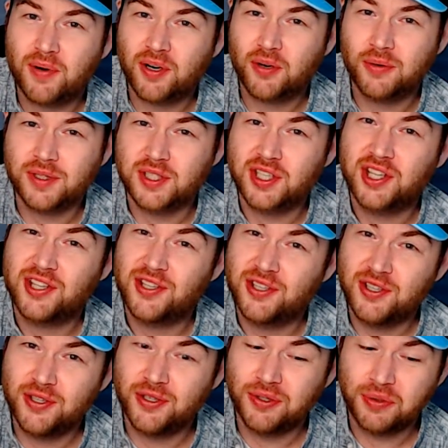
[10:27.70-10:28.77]
was
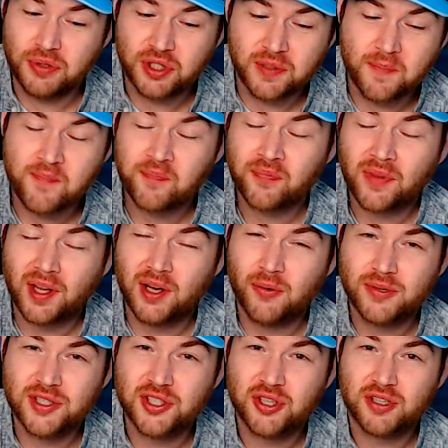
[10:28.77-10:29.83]
huge. And I
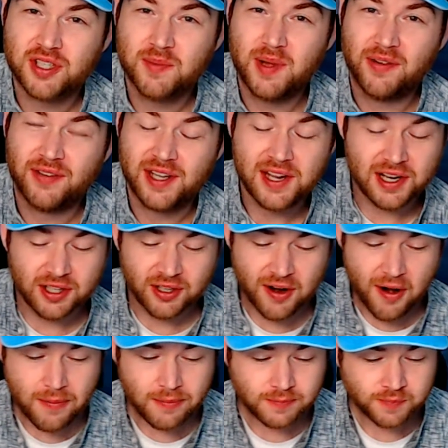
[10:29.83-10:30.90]
wasn't sure I was gonna be able to eat it
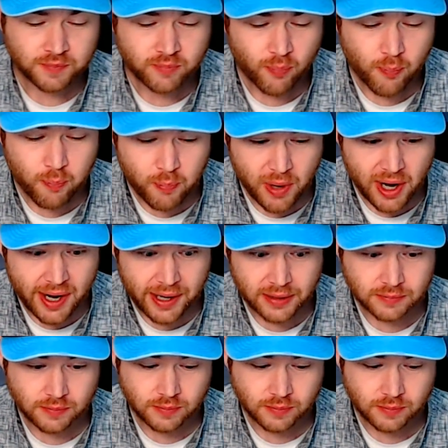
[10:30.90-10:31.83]
all, but